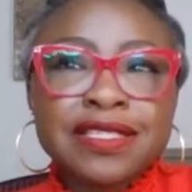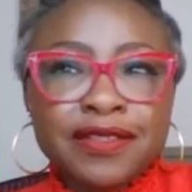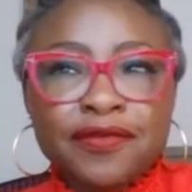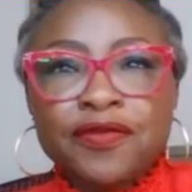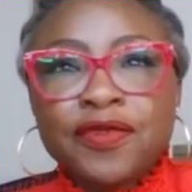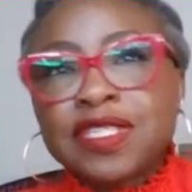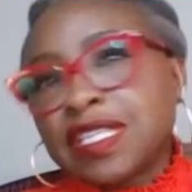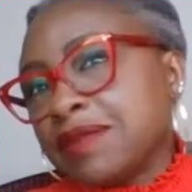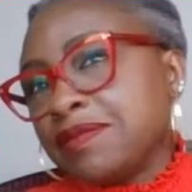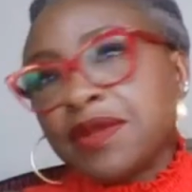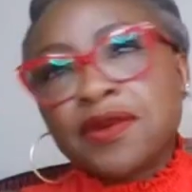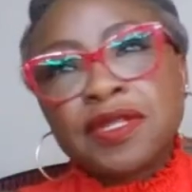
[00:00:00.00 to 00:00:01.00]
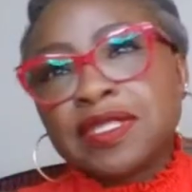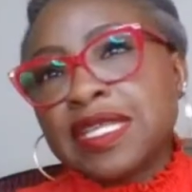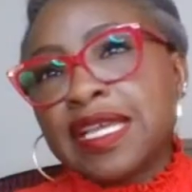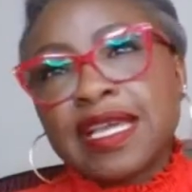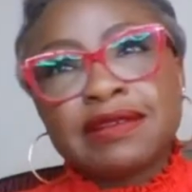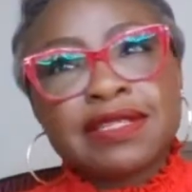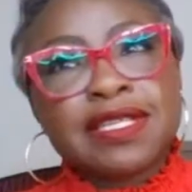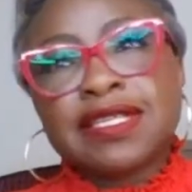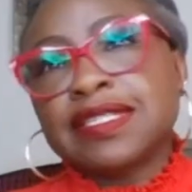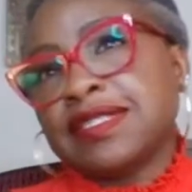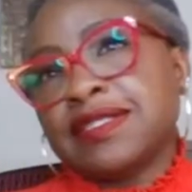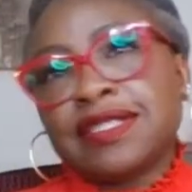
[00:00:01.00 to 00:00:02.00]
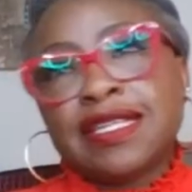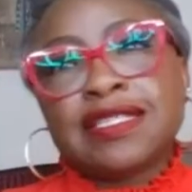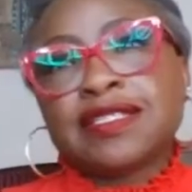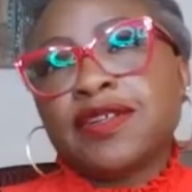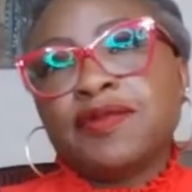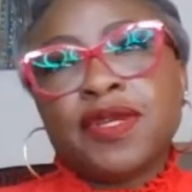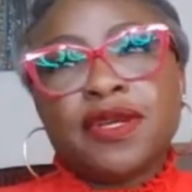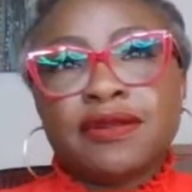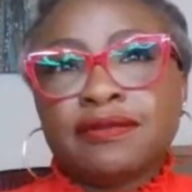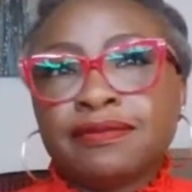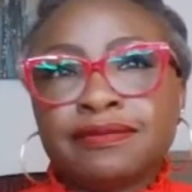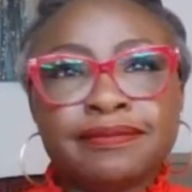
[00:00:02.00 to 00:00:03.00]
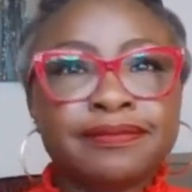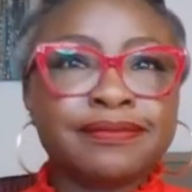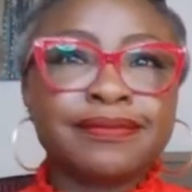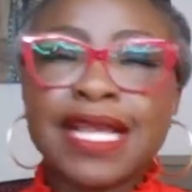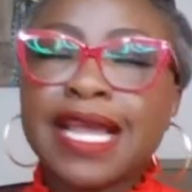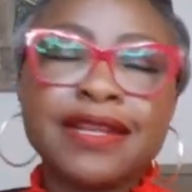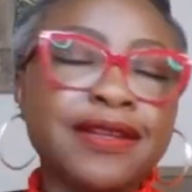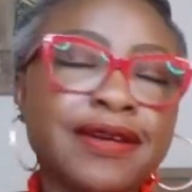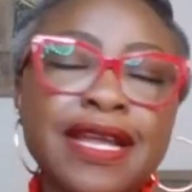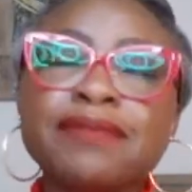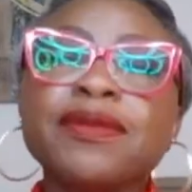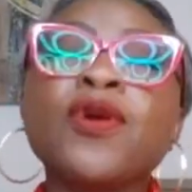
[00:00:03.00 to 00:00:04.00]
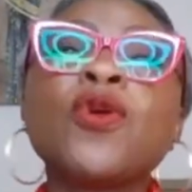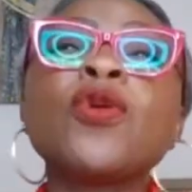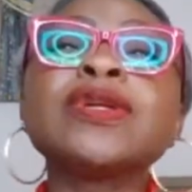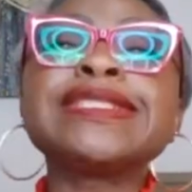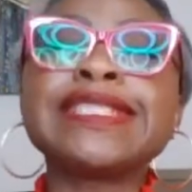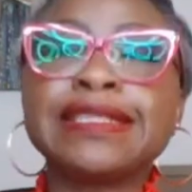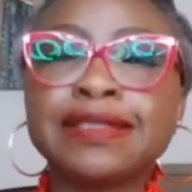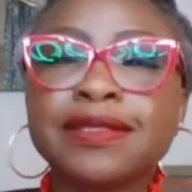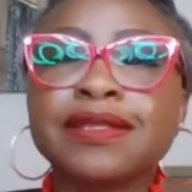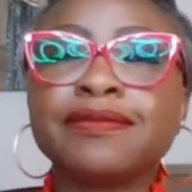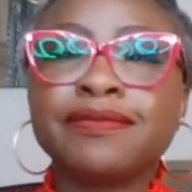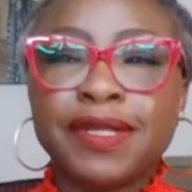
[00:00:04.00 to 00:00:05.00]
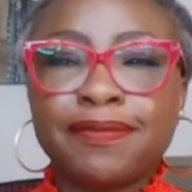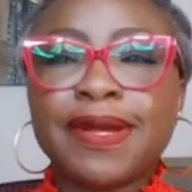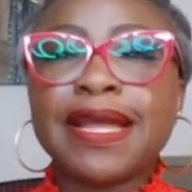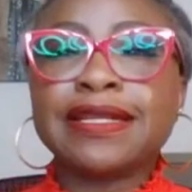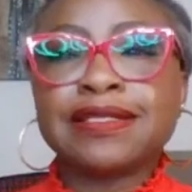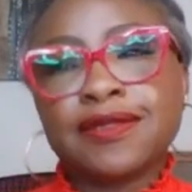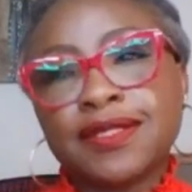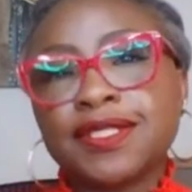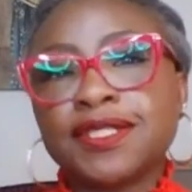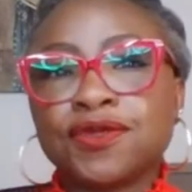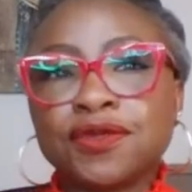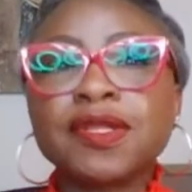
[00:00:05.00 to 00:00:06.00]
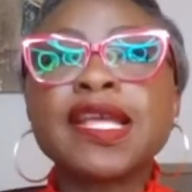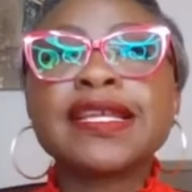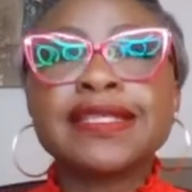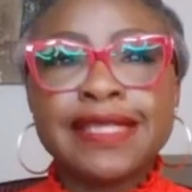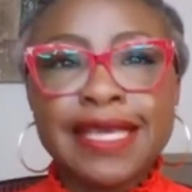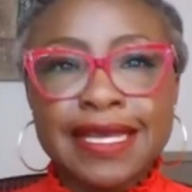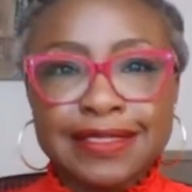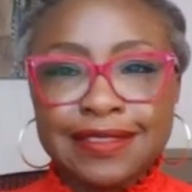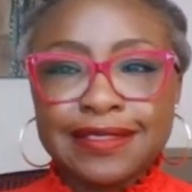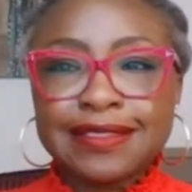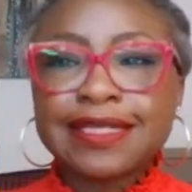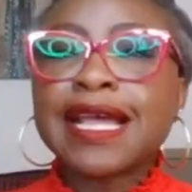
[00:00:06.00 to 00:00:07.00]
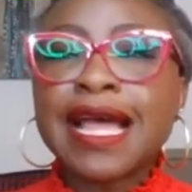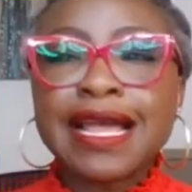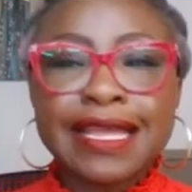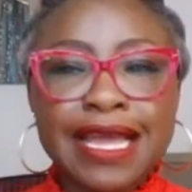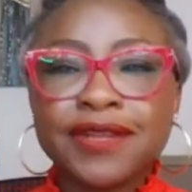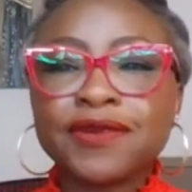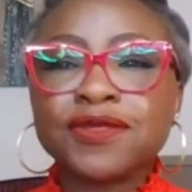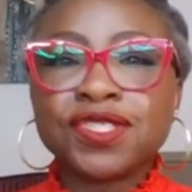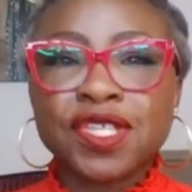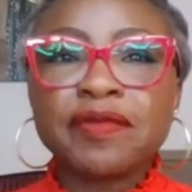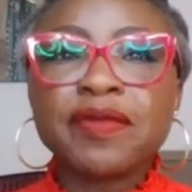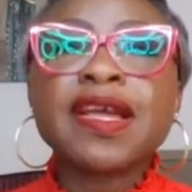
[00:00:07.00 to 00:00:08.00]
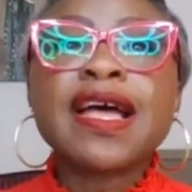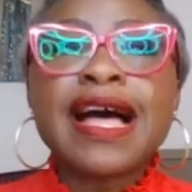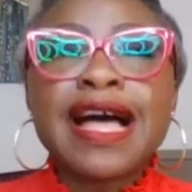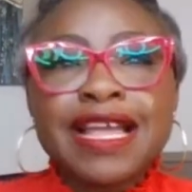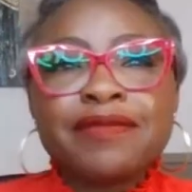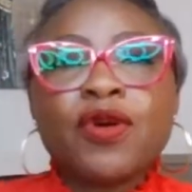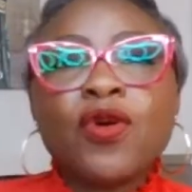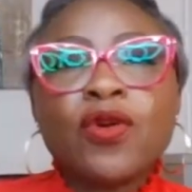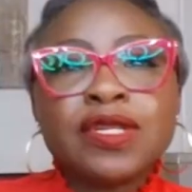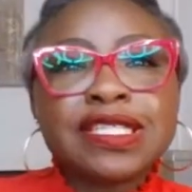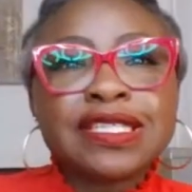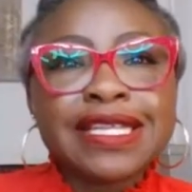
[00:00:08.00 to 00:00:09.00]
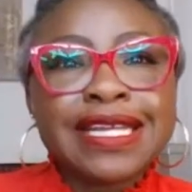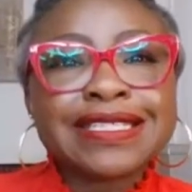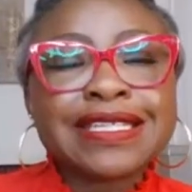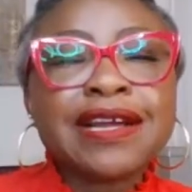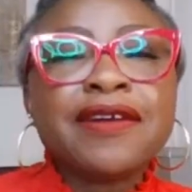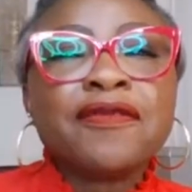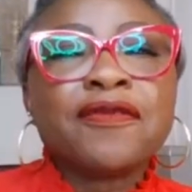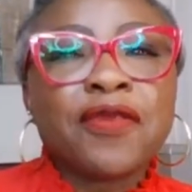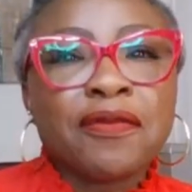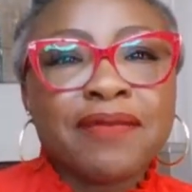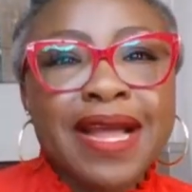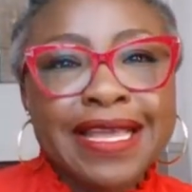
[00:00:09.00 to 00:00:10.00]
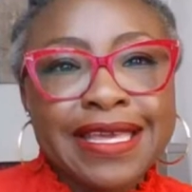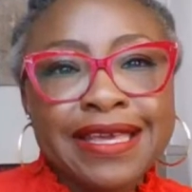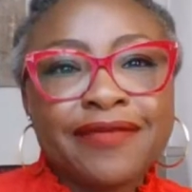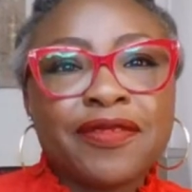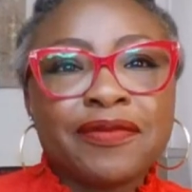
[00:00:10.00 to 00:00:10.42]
in the freezer I'm not going to take out because it's gonna be gone. I know. I'm hoarding meat pie and sausage roll. Yes, I got no shame. I am hoarding it from Mikey.